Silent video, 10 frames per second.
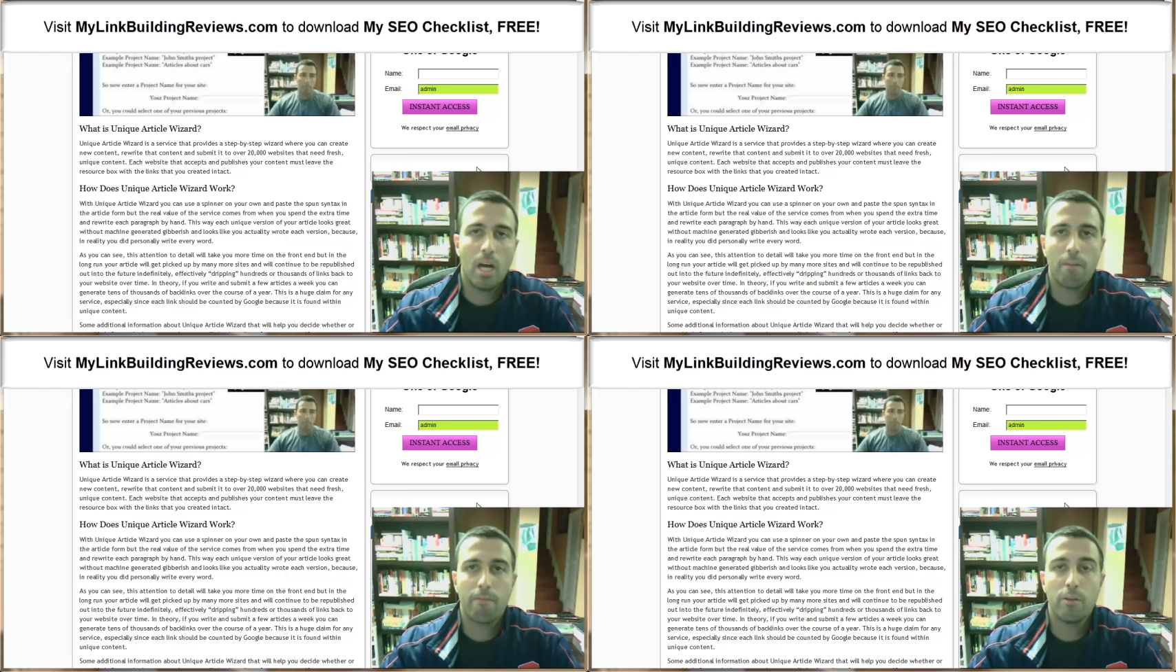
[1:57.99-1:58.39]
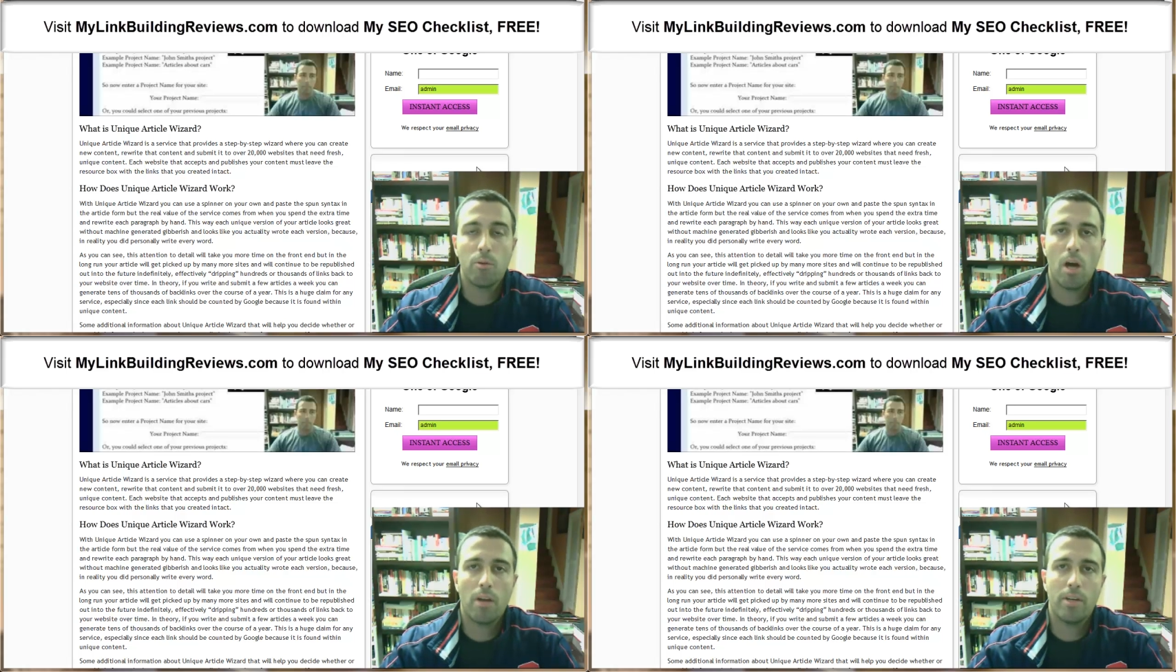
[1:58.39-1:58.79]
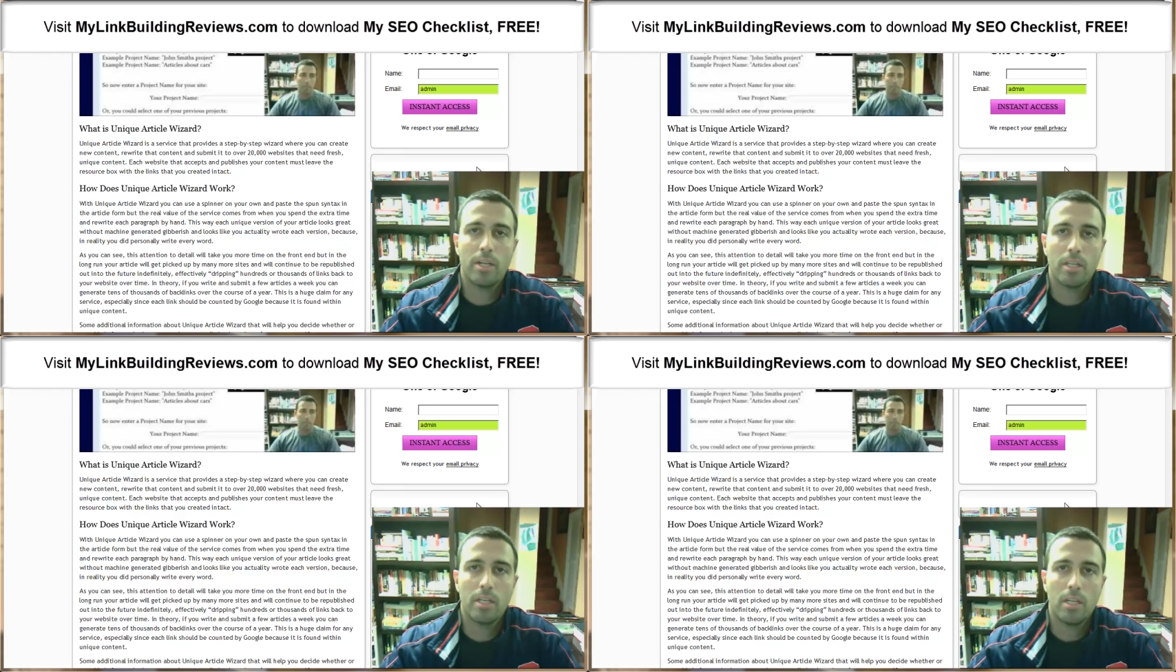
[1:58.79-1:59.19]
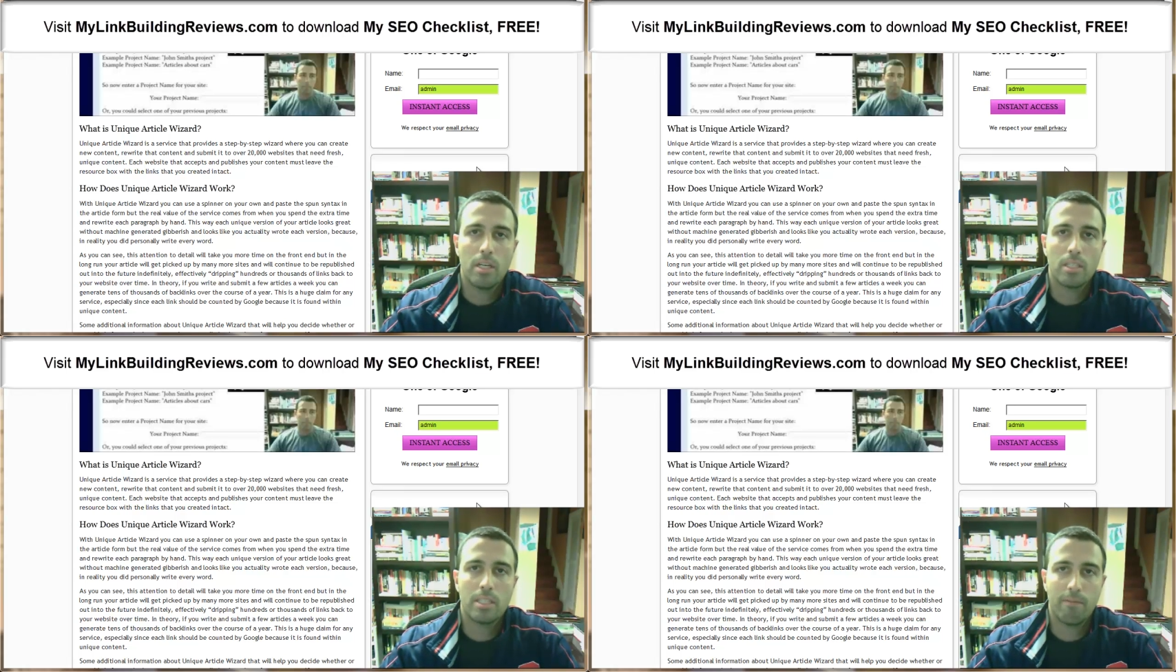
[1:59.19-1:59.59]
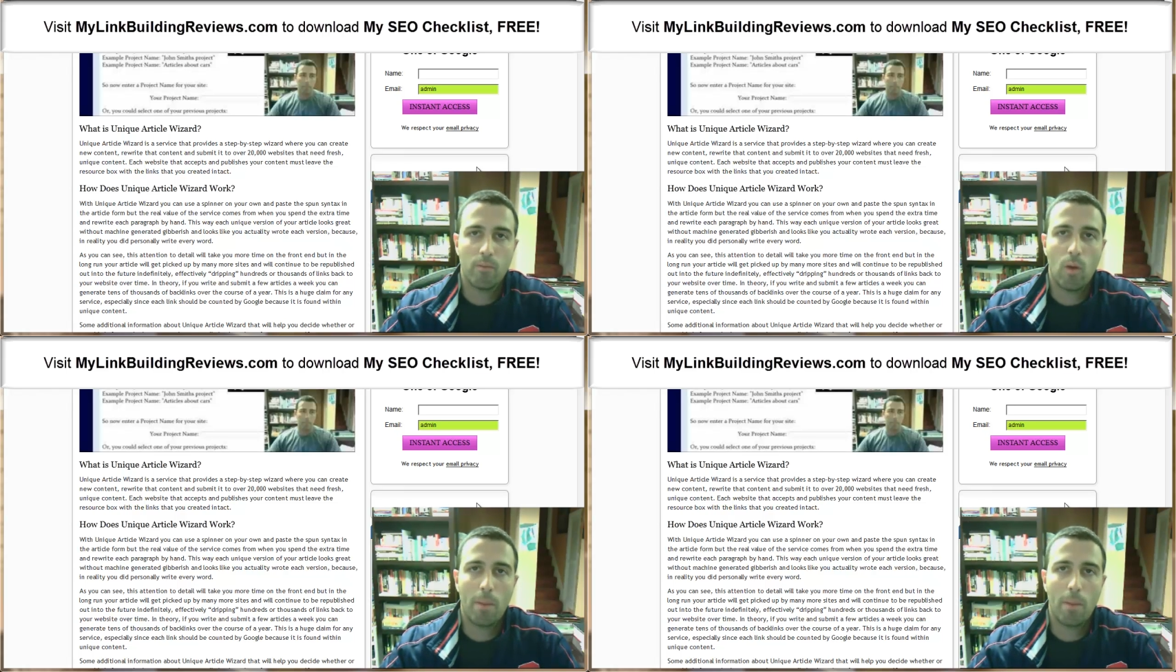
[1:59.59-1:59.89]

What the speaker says: a few hundred different